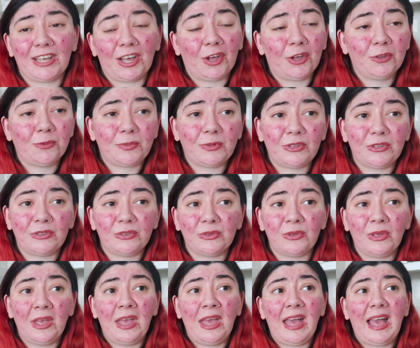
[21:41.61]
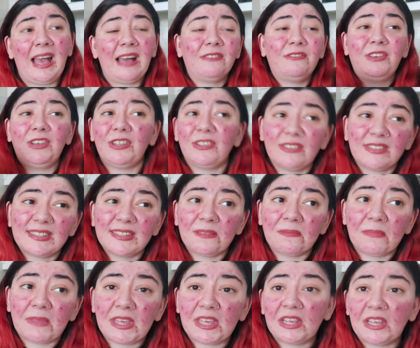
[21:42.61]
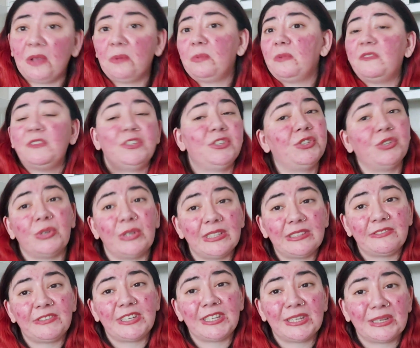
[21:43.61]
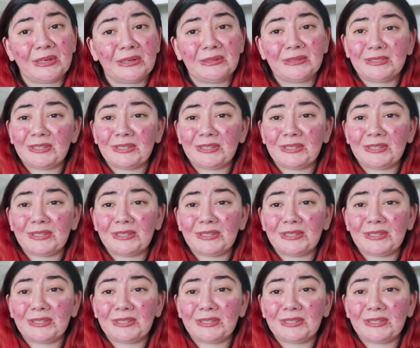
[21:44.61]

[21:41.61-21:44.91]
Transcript: I hope you have learned something. I hope you've enjoyed the video.